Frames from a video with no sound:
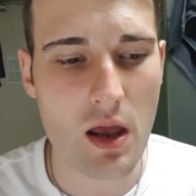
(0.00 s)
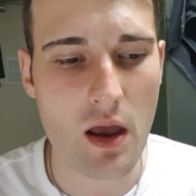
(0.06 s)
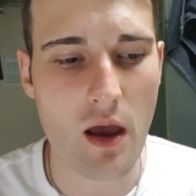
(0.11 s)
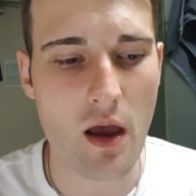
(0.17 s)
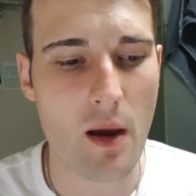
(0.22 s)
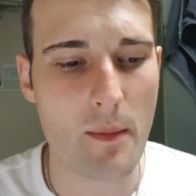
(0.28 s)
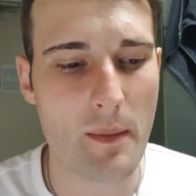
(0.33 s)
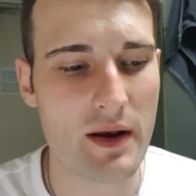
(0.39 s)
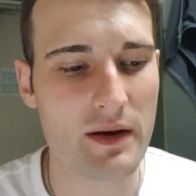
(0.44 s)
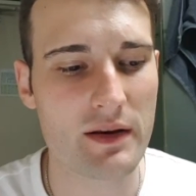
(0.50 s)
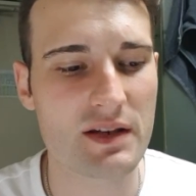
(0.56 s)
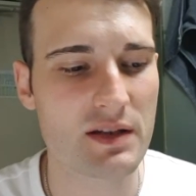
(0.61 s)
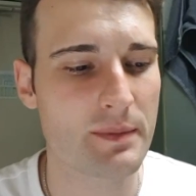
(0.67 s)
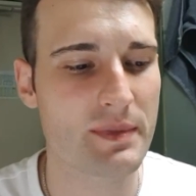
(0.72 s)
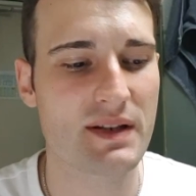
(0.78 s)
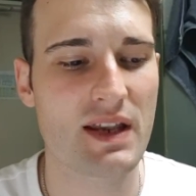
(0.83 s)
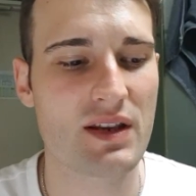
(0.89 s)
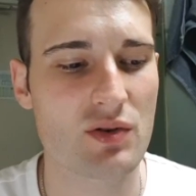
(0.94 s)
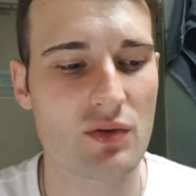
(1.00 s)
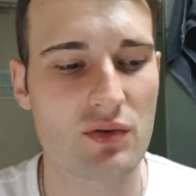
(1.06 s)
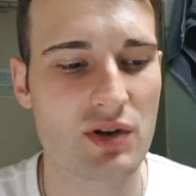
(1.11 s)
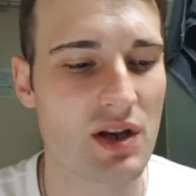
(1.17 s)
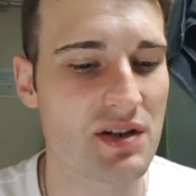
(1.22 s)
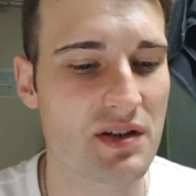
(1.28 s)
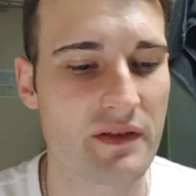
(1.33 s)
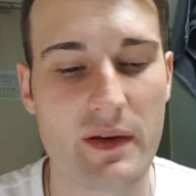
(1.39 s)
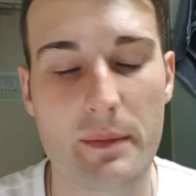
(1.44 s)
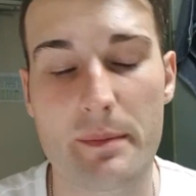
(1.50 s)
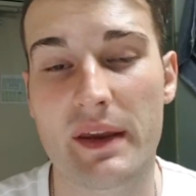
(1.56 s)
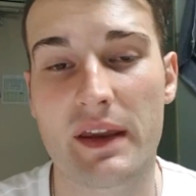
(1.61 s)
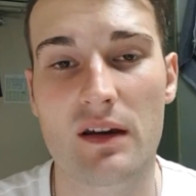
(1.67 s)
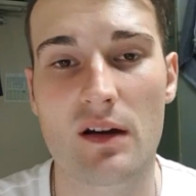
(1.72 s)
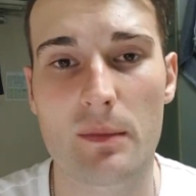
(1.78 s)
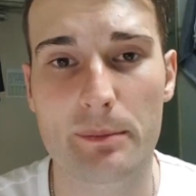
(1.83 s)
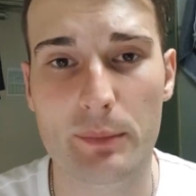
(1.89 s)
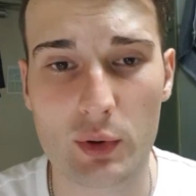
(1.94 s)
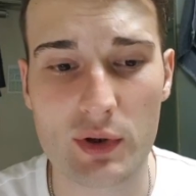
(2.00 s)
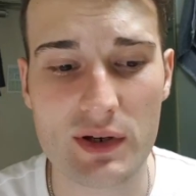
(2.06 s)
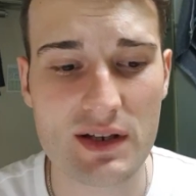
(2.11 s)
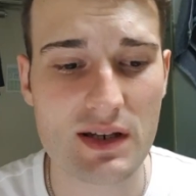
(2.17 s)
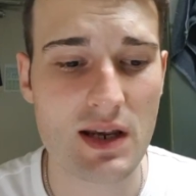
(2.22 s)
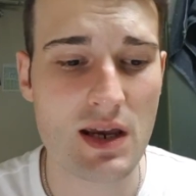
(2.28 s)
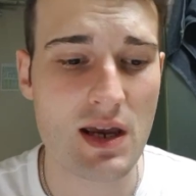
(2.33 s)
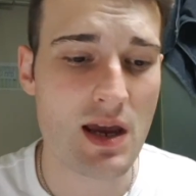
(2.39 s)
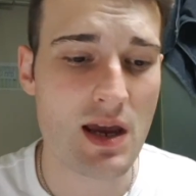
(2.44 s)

and there's a potential chance of him picking up points.